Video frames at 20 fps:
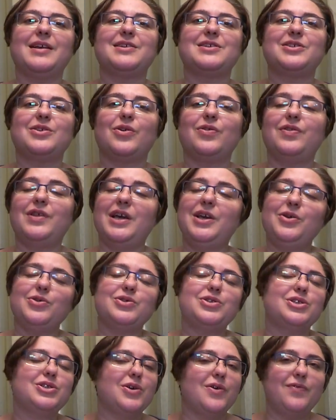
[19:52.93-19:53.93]
So thank you
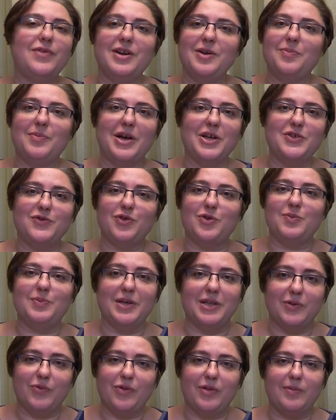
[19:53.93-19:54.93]
so very much for
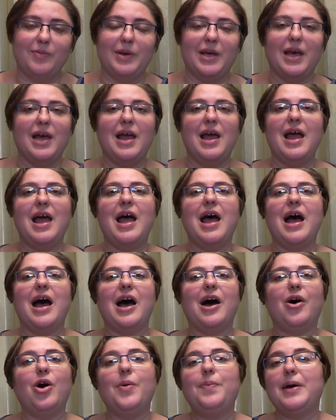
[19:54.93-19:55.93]
being with me.
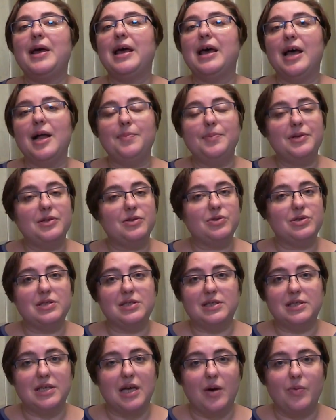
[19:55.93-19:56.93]
I hope I helped to
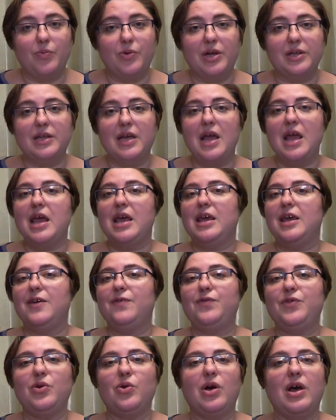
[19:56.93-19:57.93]
someone.
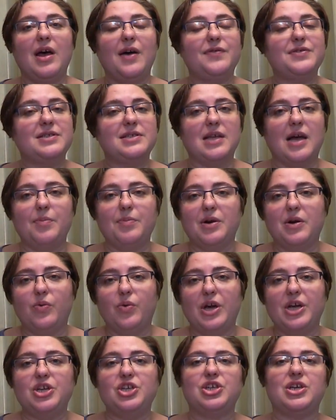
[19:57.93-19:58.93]
If you have some
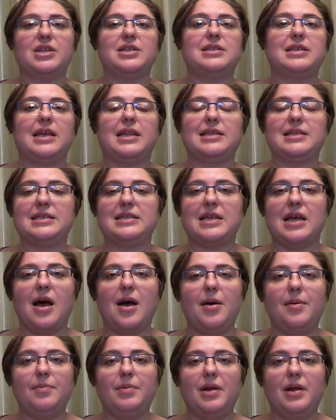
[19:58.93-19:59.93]
questions and
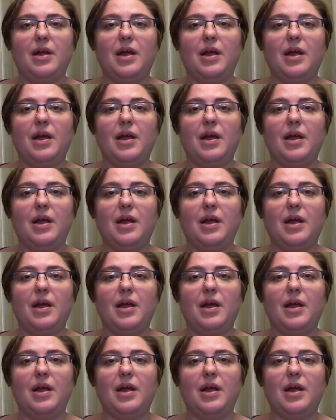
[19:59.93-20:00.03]
some